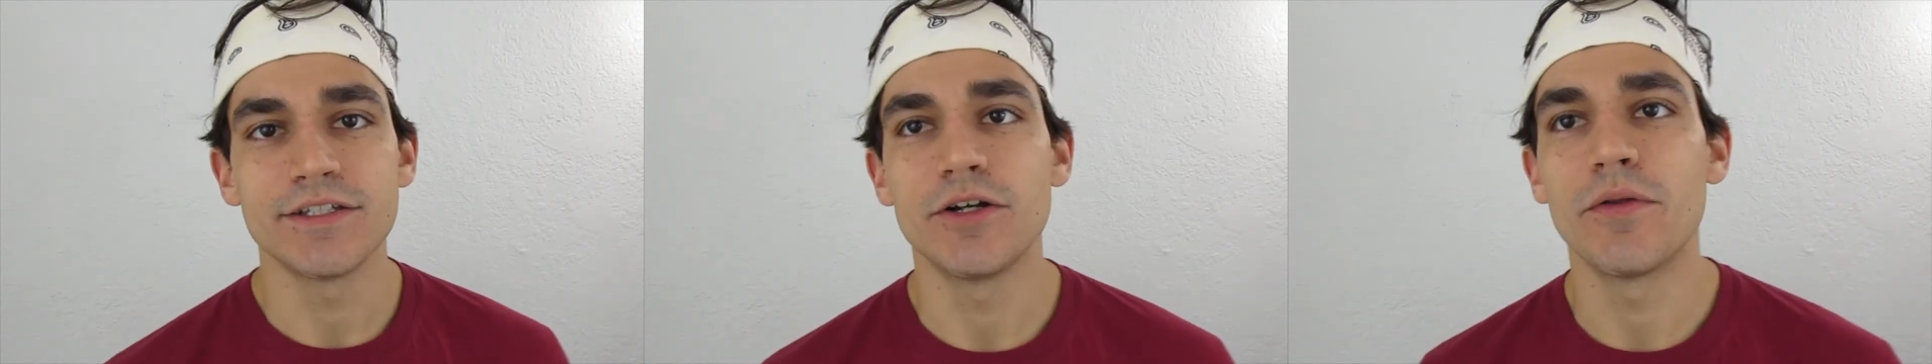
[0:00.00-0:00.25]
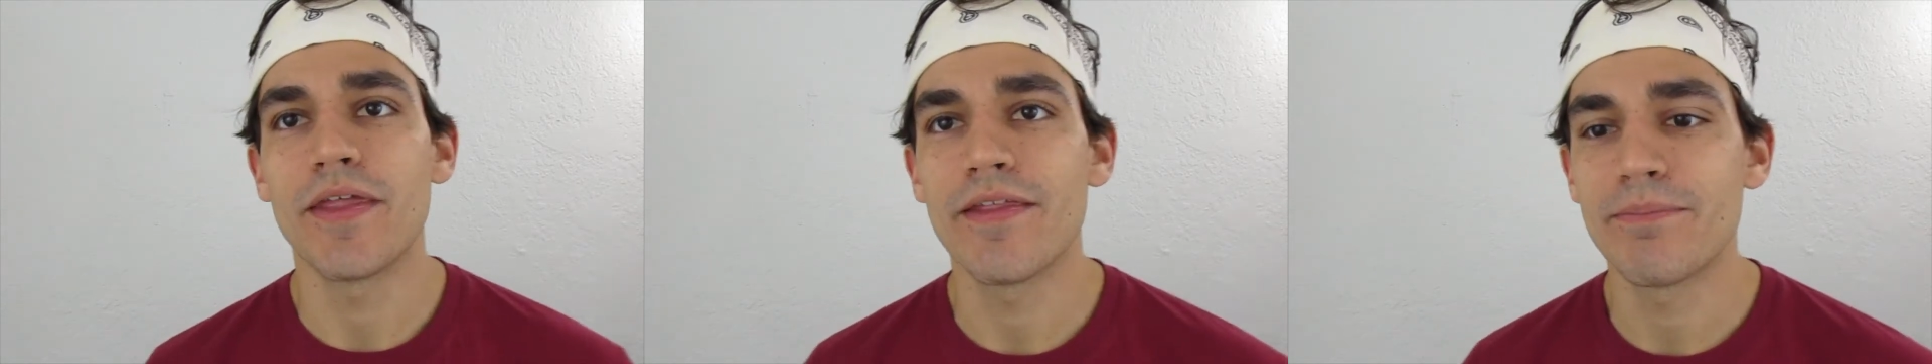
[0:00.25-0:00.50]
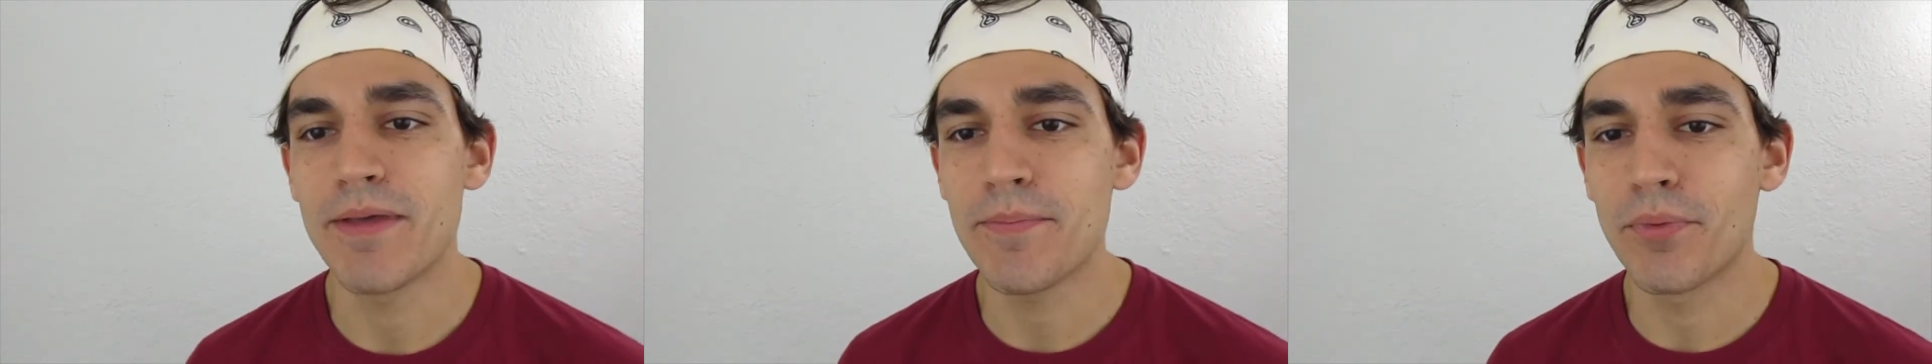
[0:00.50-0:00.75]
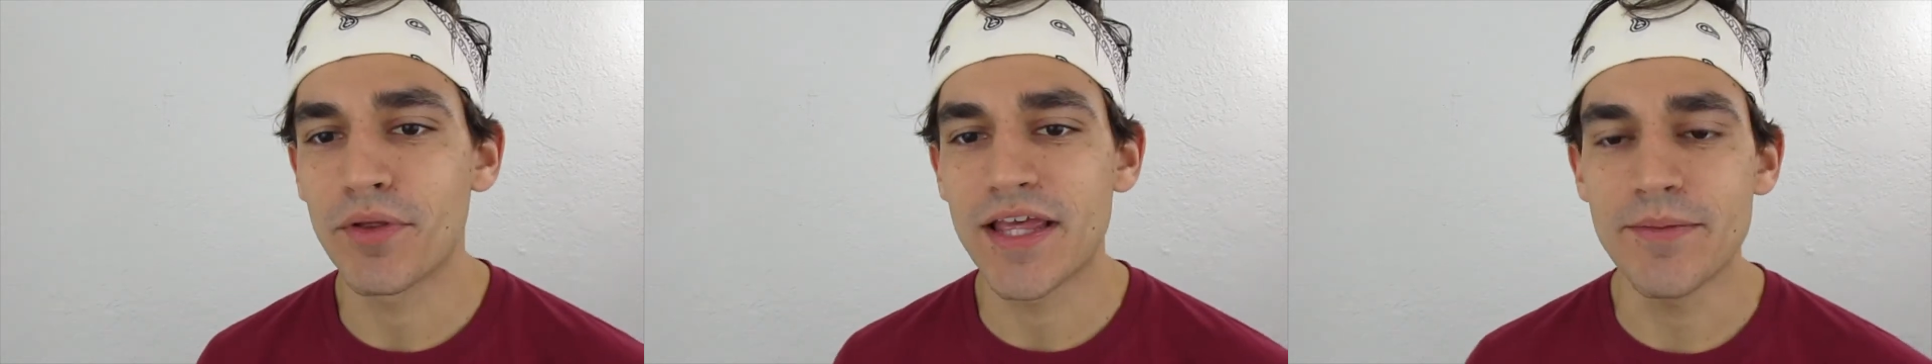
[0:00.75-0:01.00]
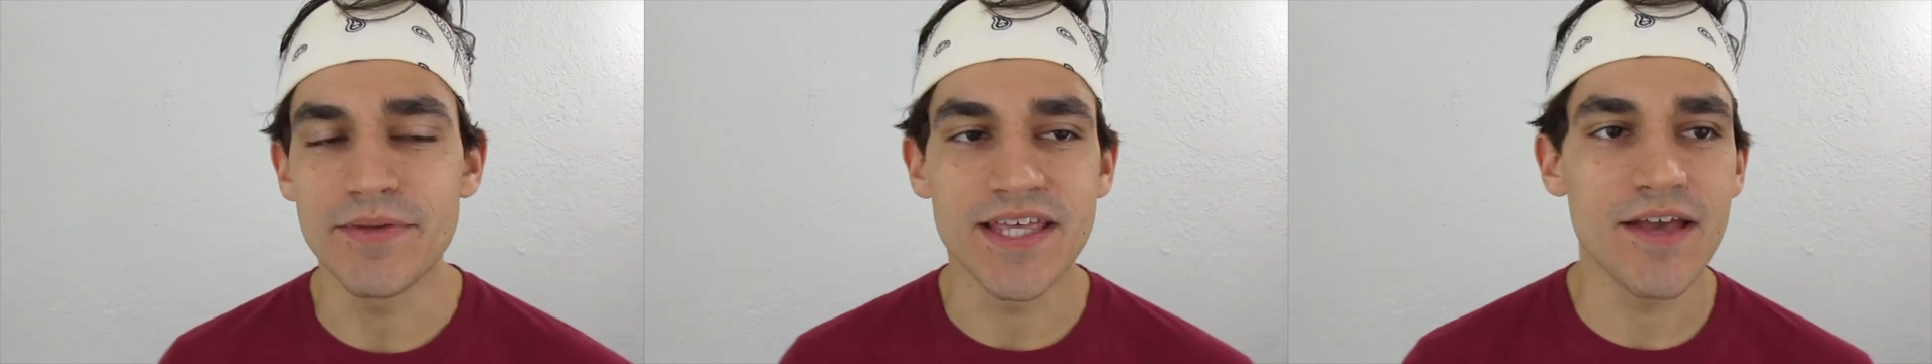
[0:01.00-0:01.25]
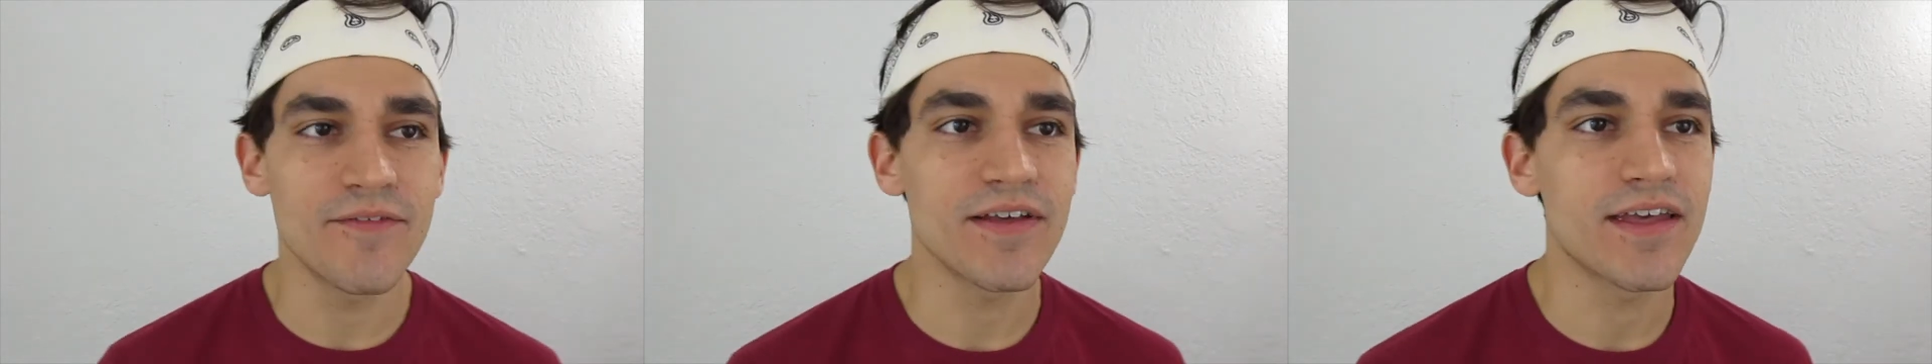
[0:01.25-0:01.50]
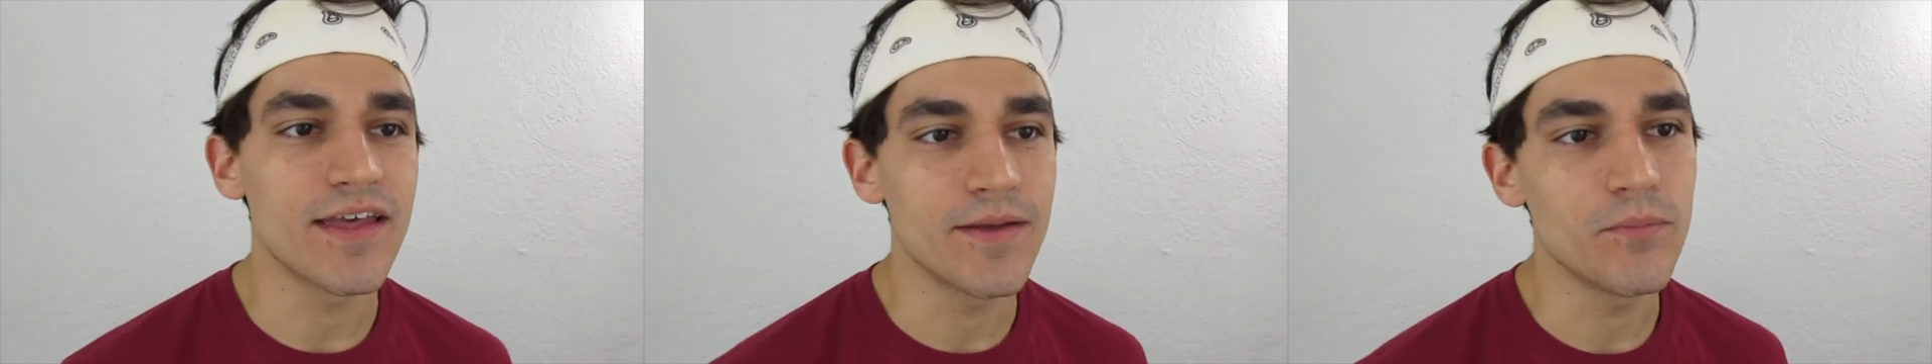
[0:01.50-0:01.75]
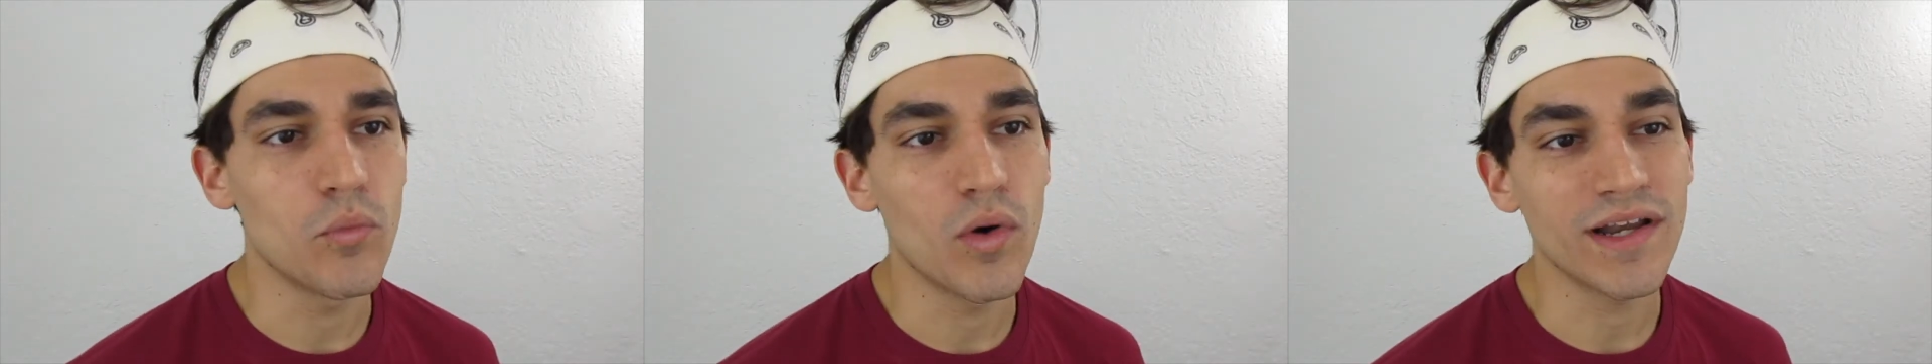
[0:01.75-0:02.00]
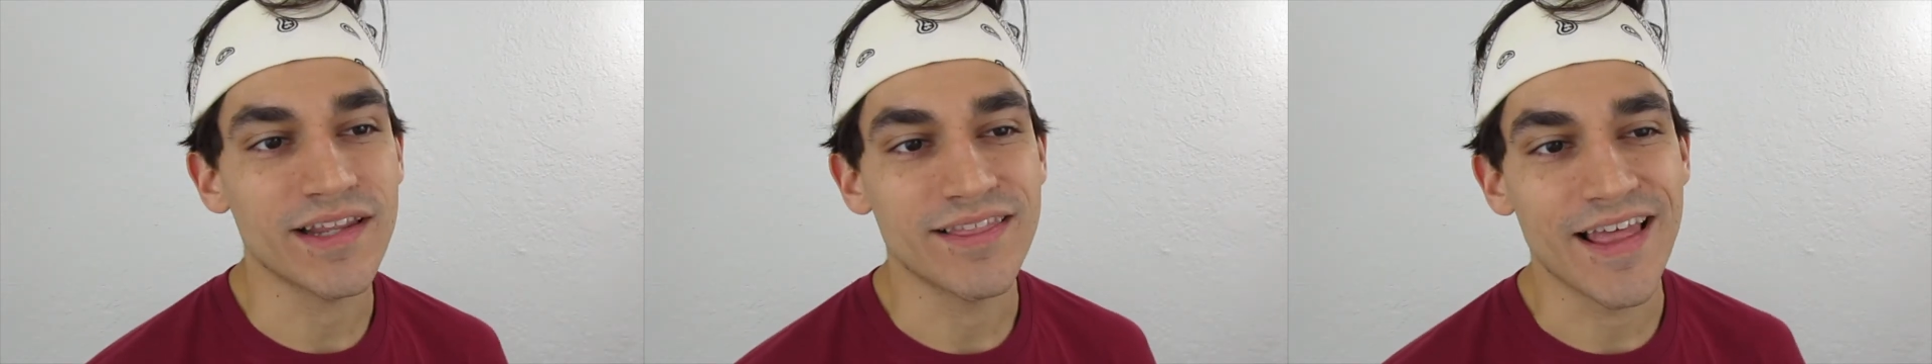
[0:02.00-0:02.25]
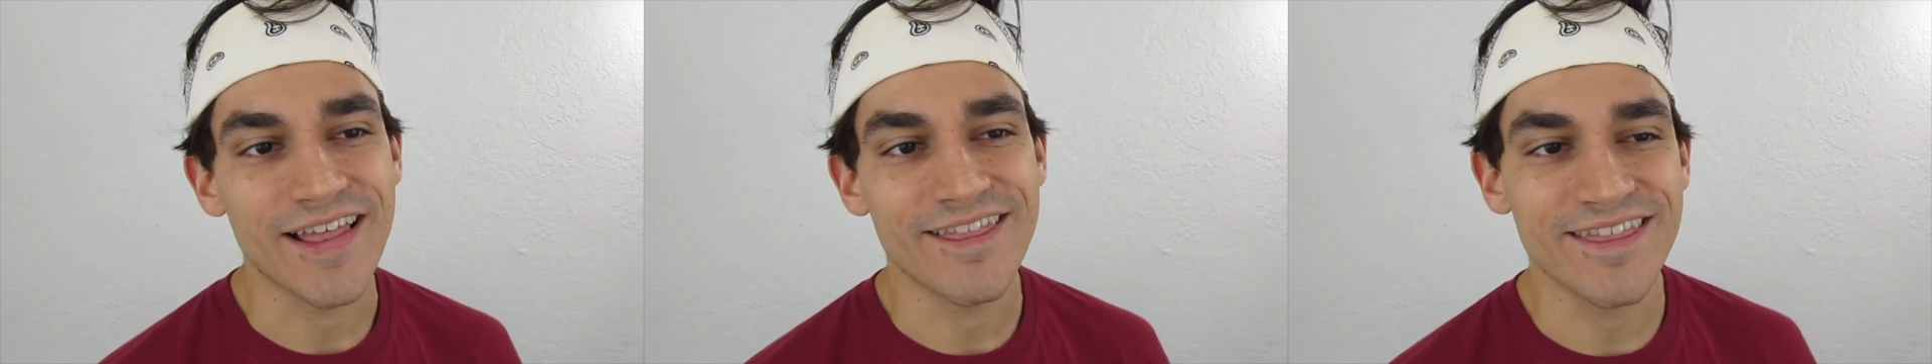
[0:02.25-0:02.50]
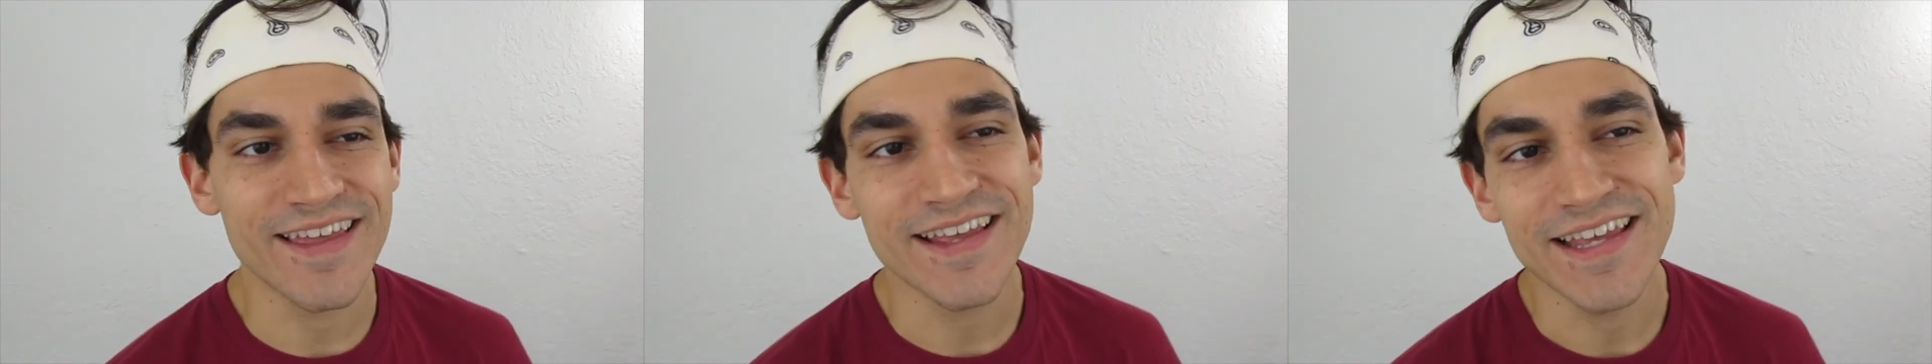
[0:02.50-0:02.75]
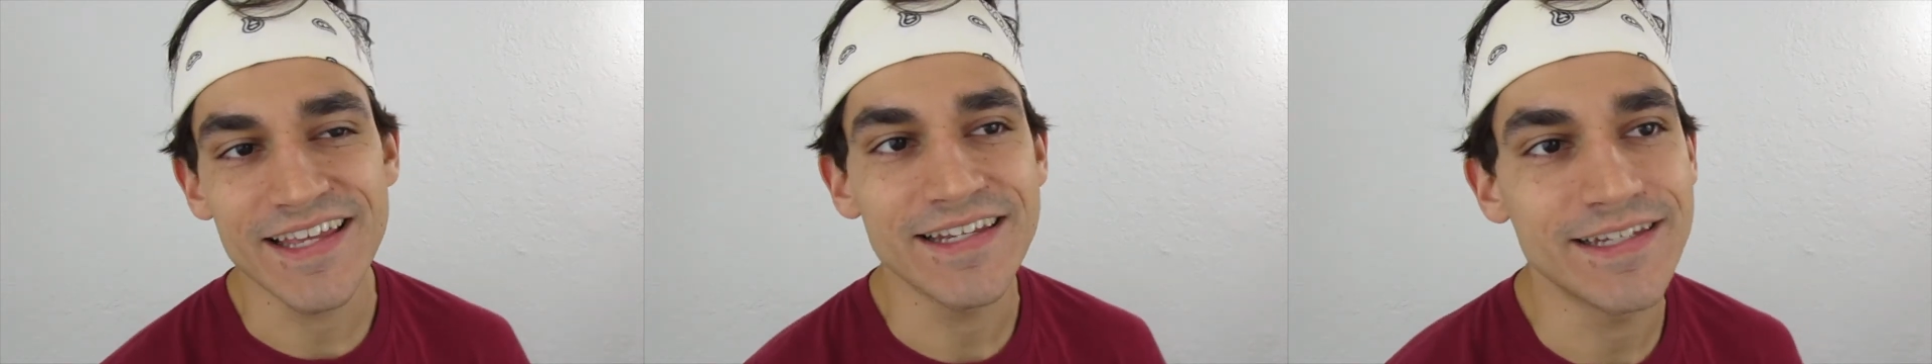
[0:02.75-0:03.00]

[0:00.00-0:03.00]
You know, people keep giving him what they think he